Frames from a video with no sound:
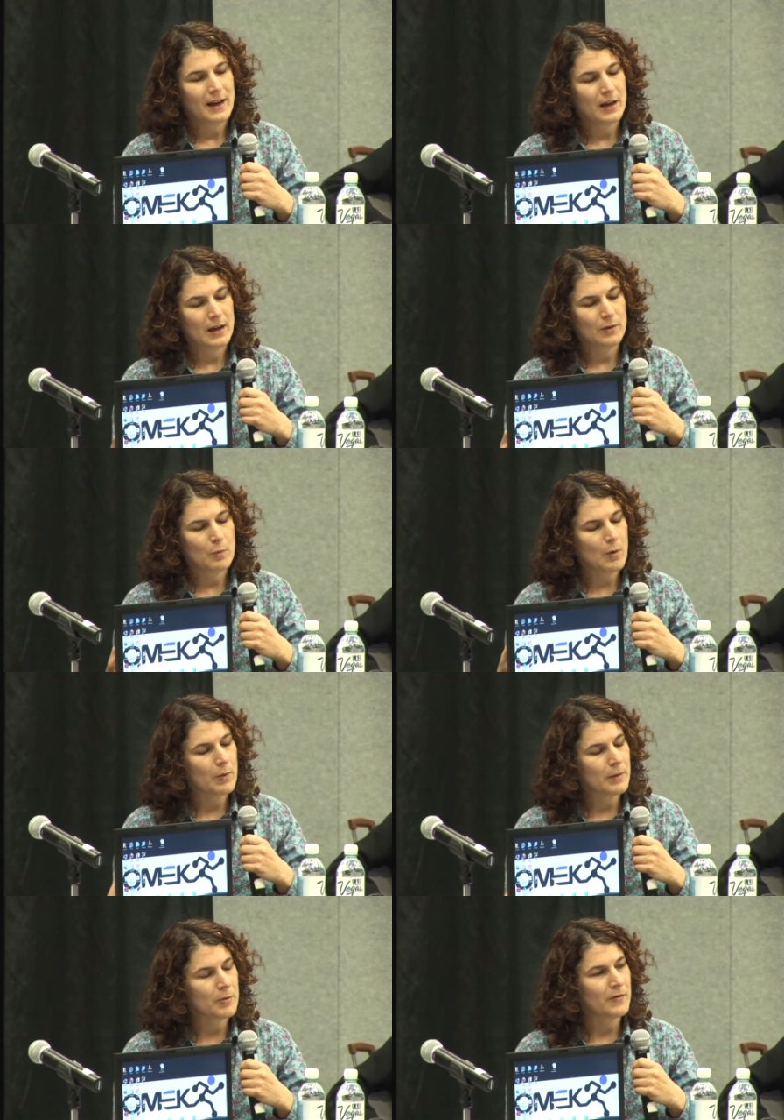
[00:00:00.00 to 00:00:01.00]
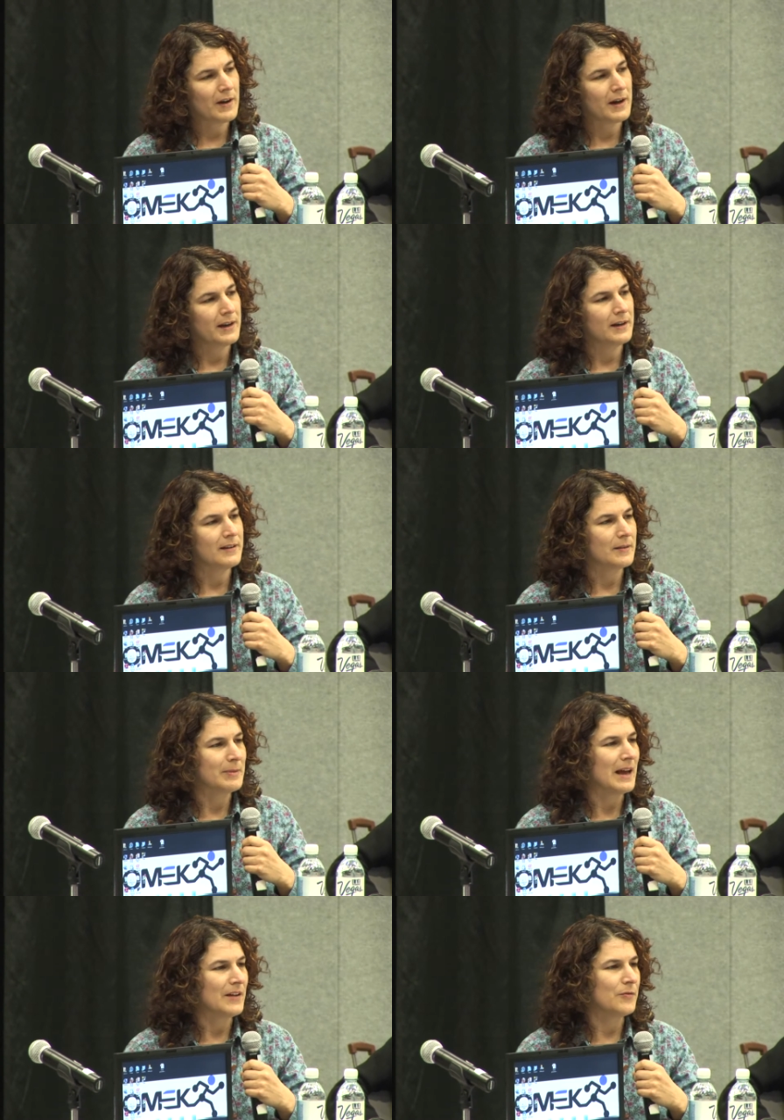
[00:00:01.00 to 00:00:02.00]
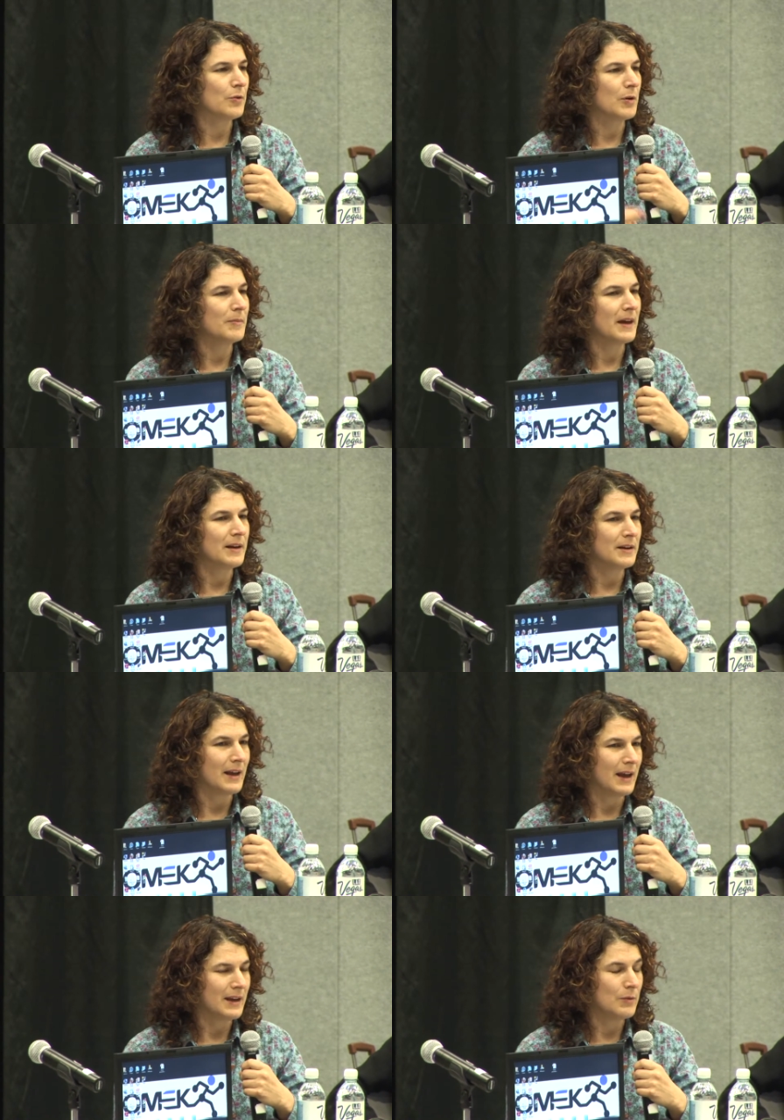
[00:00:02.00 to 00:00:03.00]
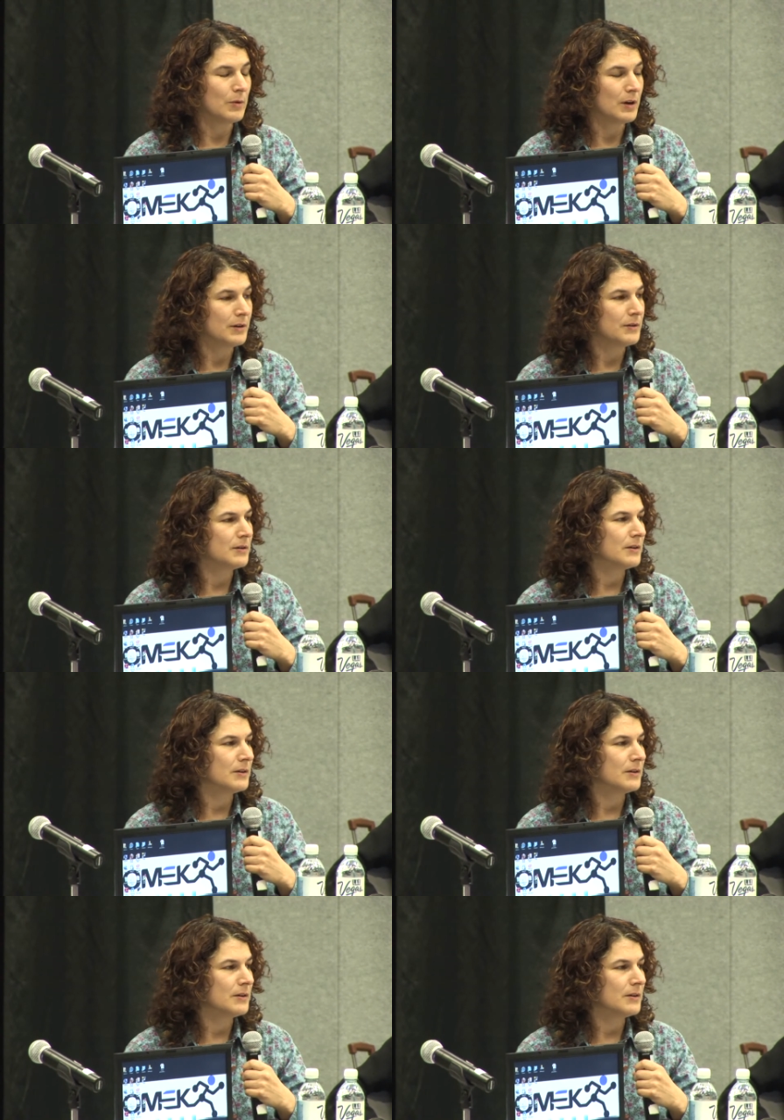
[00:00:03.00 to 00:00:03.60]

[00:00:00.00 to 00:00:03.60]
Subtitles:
And what we're providing is a platform that anyone